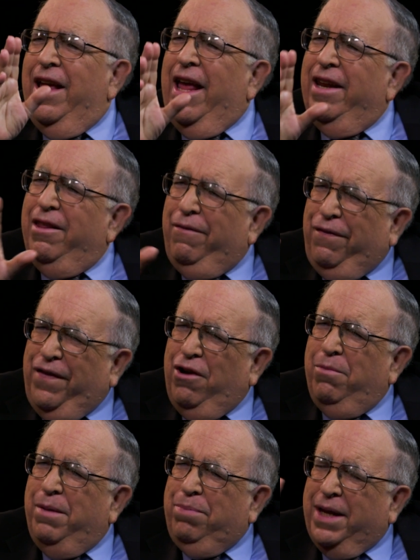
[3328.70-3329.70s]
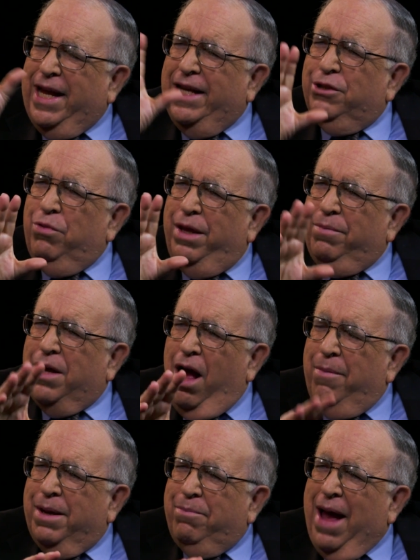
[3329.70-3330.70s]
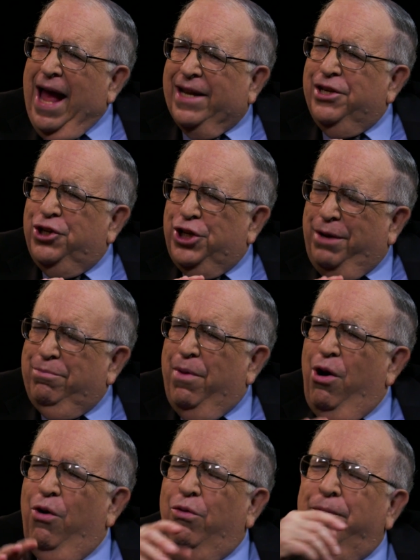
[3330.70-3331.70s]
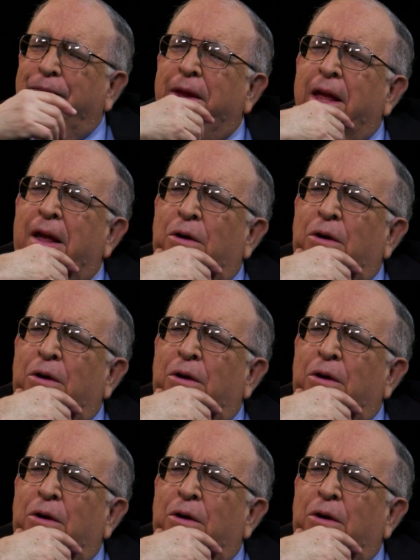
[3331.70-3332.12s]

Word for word: And in the film, it begins with him coming back to Shinbone